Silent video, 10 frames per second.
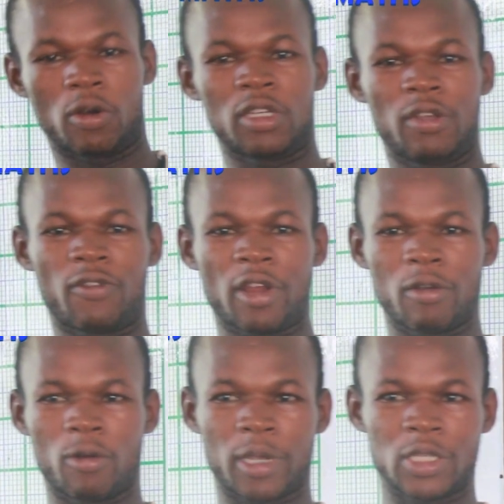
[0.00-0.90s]
or different
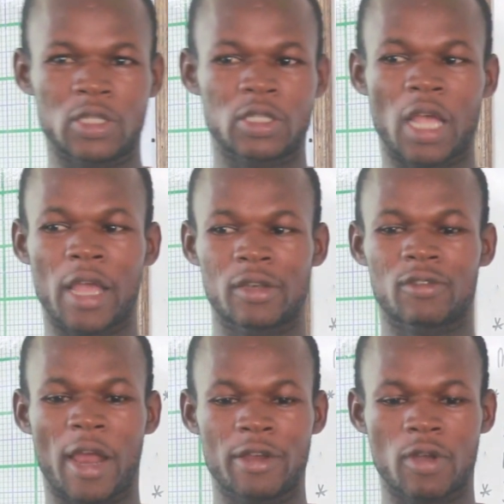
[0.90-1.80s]
occasions, I
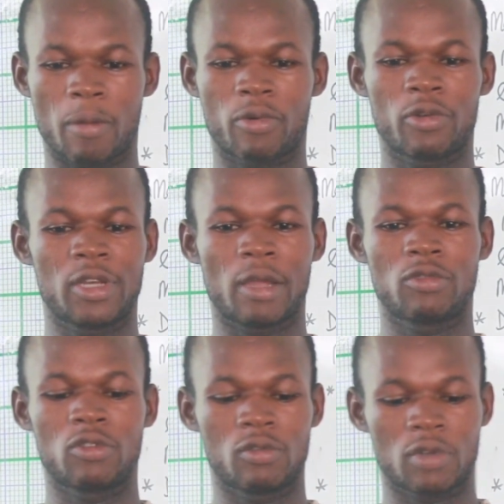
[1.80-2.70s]
try to approach them
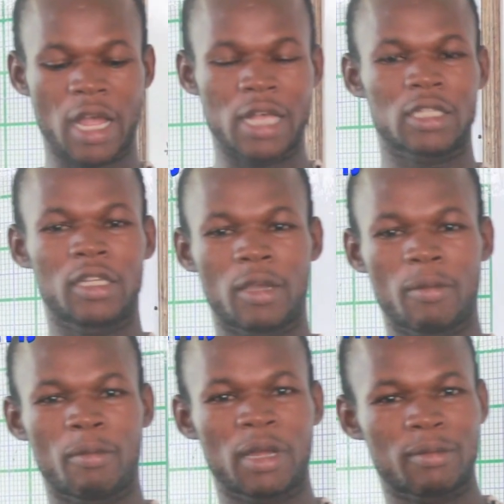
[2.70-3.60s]
to counsel them
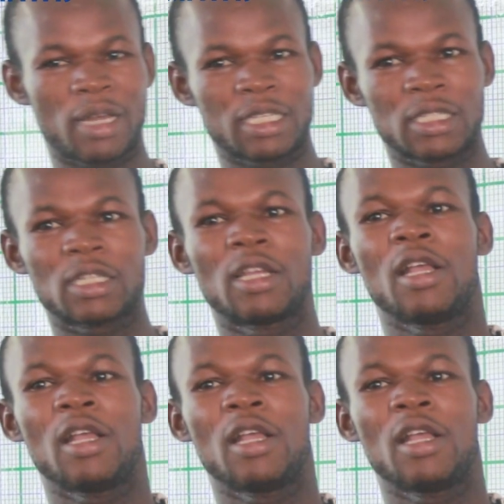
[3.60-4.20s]
on mathematics.